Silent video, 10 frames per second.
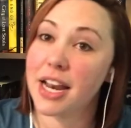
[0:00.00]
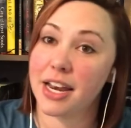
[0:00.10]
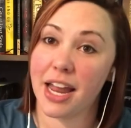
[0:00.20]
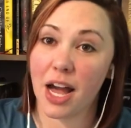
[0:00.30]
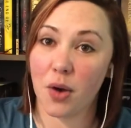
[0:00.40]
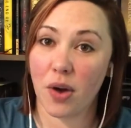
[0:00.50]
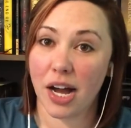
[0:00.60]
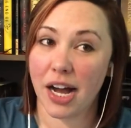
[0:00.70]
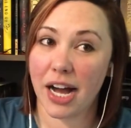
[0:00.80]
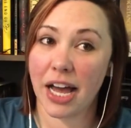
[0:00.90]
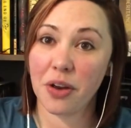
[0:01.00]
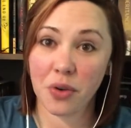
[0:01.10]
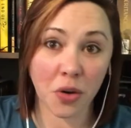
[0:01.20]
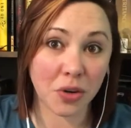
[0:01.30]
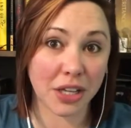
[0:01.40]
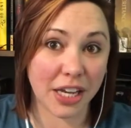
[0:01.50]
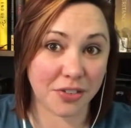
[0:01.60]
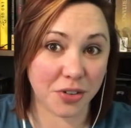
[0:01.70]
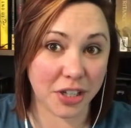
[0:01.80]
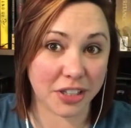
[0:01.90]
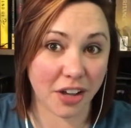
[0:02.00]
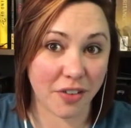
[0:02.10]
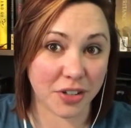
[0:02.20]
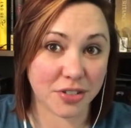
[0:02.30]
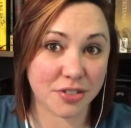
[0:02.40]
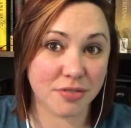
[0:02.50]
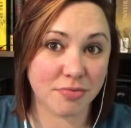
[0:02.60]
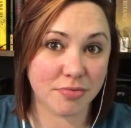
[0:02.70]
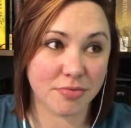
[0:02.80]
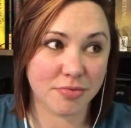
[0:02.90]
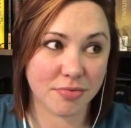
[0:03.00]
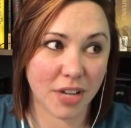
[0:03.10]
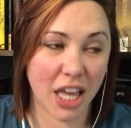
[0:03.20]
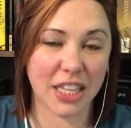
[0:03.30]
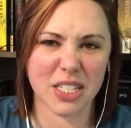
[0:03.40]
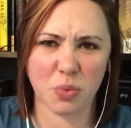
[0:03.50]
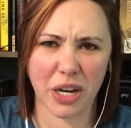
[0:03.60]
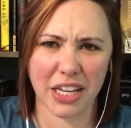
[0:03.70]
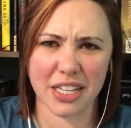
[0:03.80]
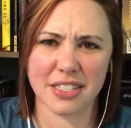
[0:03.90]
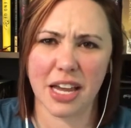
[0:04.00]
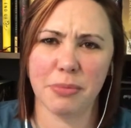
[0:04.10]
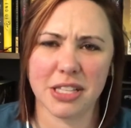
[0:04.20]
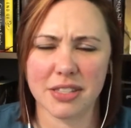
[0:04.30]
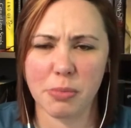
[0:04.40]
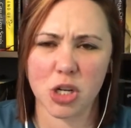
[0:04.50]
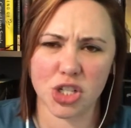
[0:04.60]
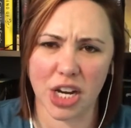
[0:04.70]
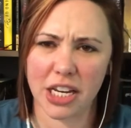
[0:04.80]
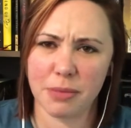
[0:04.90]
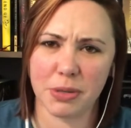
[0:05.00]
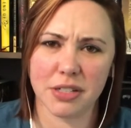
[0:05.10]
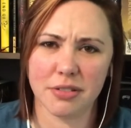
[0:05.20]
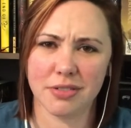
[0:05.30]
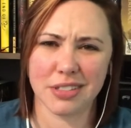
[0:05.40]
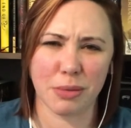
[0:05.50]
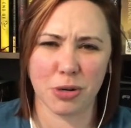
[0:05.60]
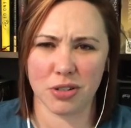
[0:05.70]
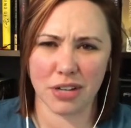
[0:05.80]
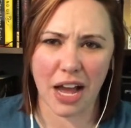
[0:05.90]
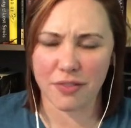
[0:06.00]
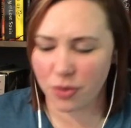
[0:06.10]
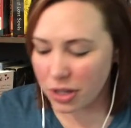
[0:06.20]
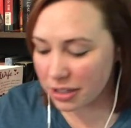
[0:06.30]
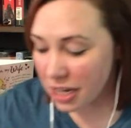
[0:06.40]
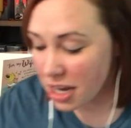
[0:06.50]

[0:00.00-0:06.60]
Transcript: Now, I don't own a lot of foiled covers, at least what I can see. I mean, some are shiny, but some are not foiled.